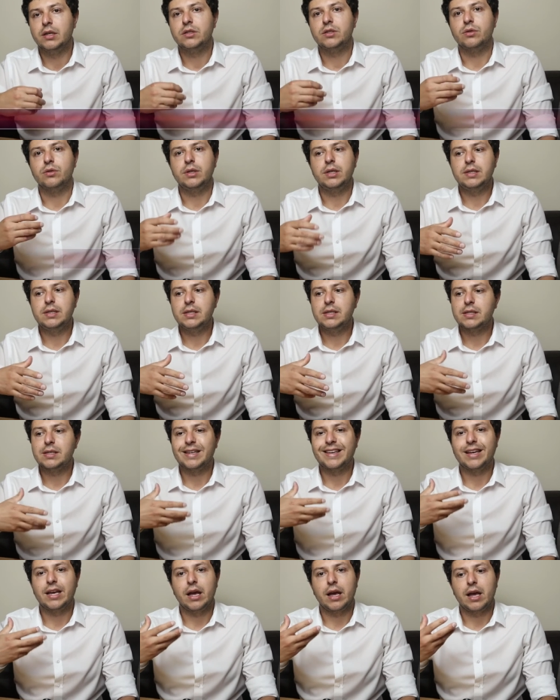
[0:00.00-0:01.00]
So this
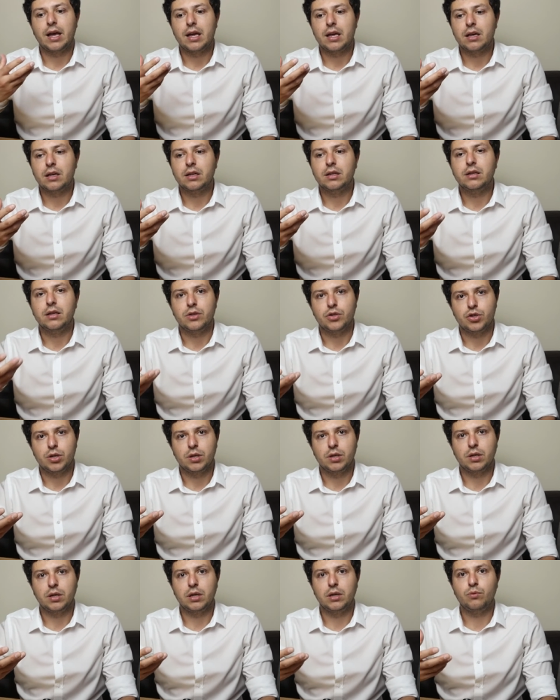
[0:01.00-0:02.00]
is a
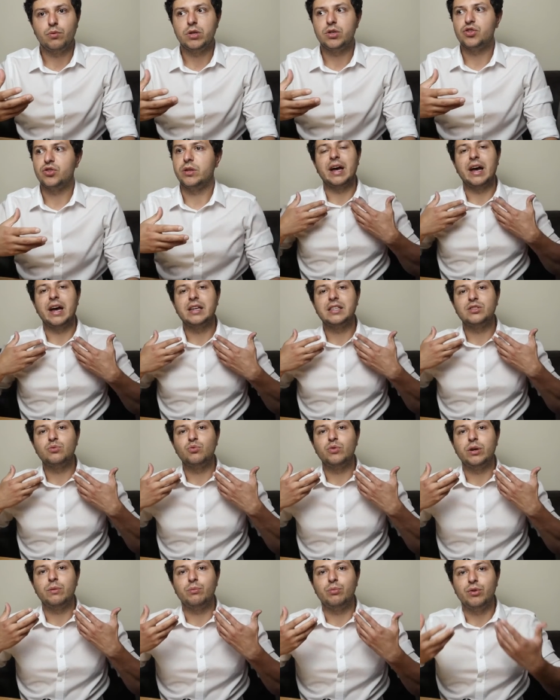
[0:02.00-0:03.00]
condition in which as
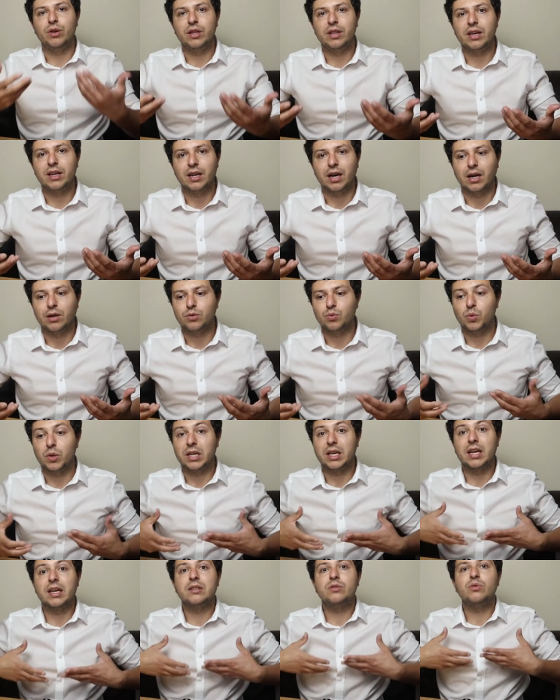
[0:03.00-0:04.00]
we're breathing out, we
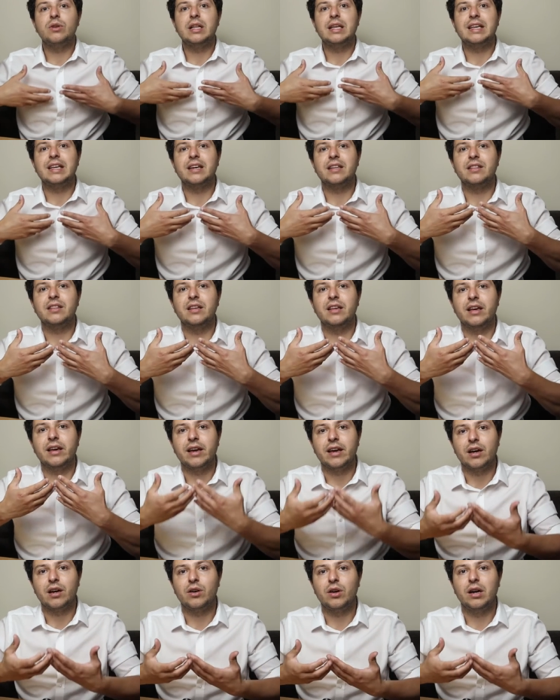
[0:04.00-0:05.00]
can't really get the
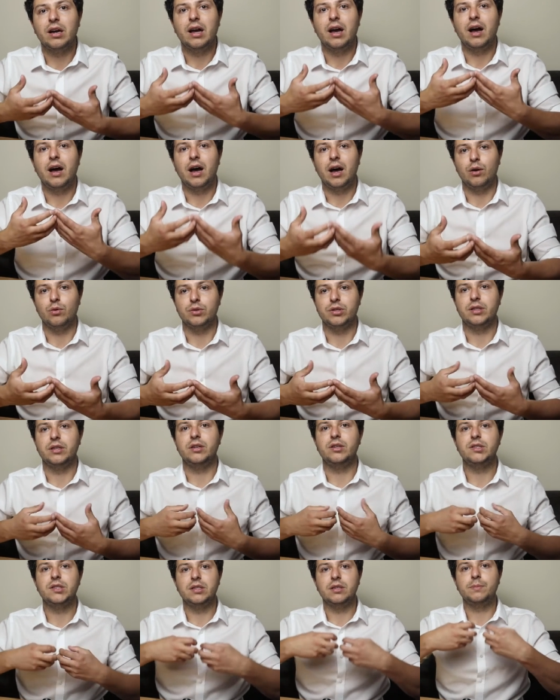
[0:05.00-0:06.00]
air out.
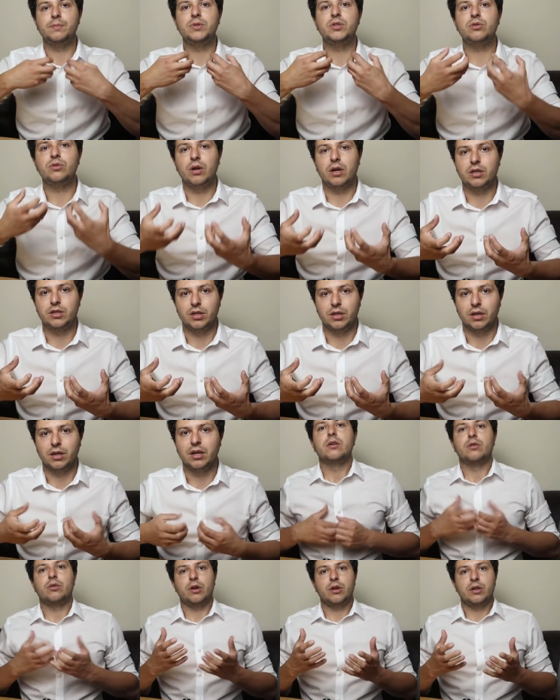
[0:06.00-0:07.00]
There's an obstruction.
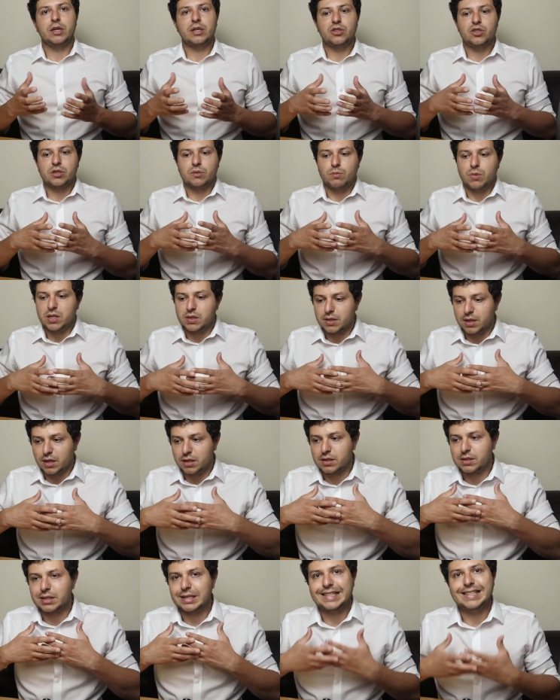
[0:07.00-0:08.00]
Chronic just means that
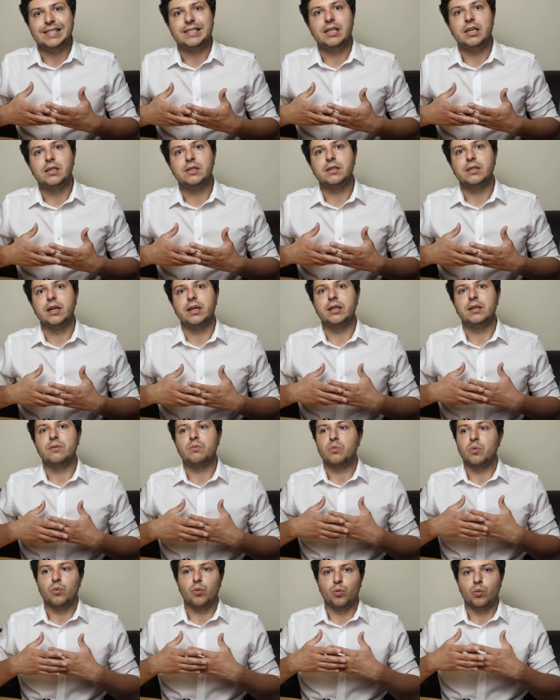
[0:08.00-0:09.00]
it's a disease that
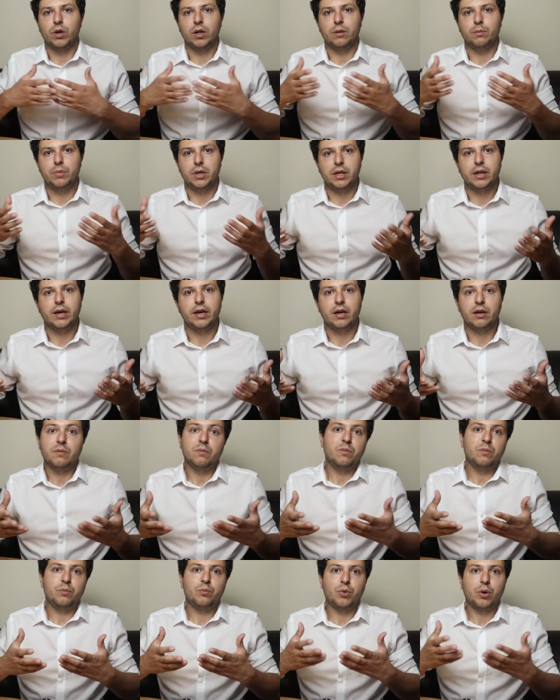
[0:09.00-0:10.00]
will be there
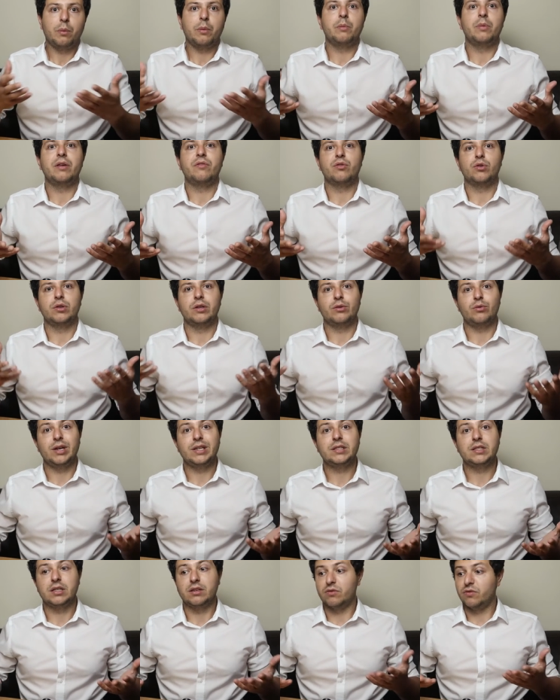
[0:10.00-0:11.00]
probably for the
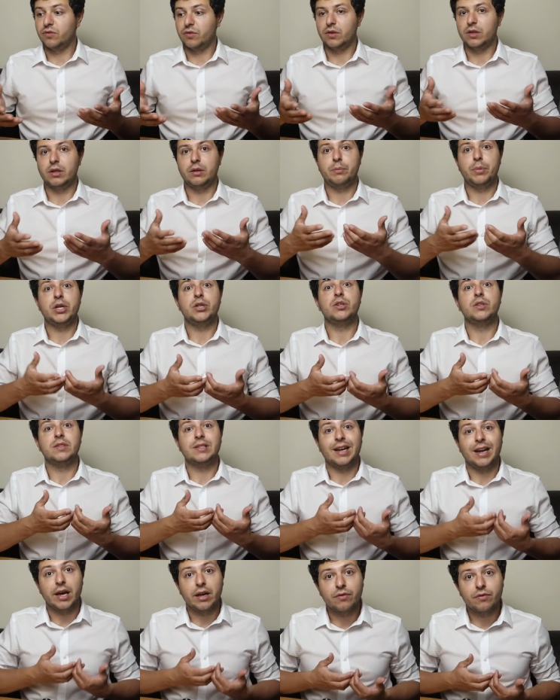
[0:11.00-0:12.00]
rest of the
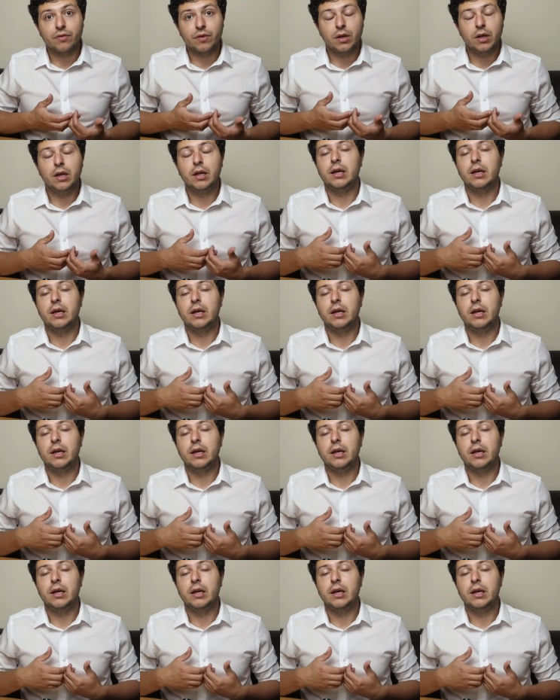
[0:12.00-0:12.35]
patient's life.